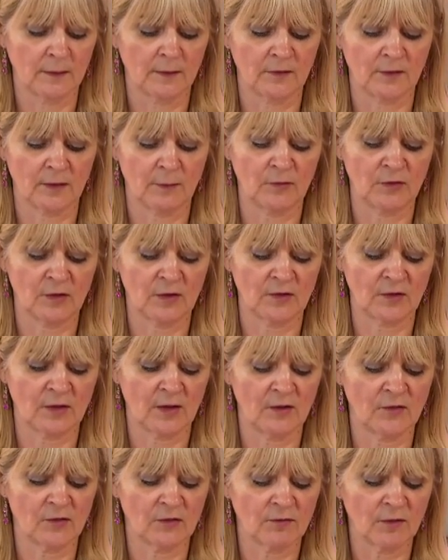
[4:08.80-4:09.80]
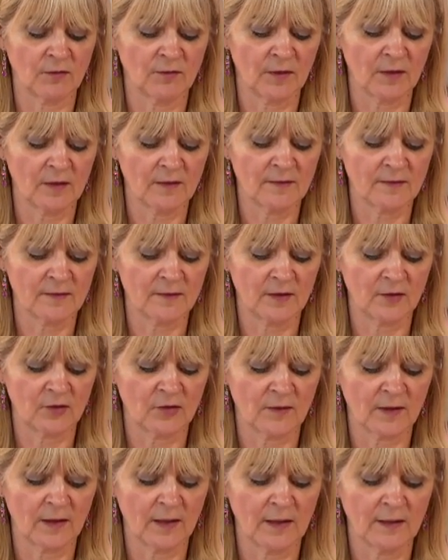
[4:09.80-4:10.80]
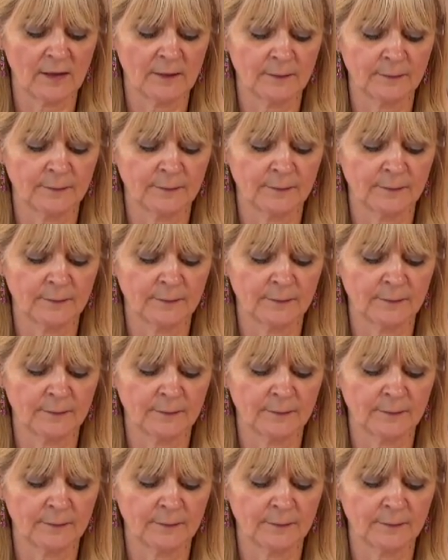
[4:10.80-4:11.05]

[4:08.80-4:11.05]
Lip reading: So I'm just going to reverse stitch there.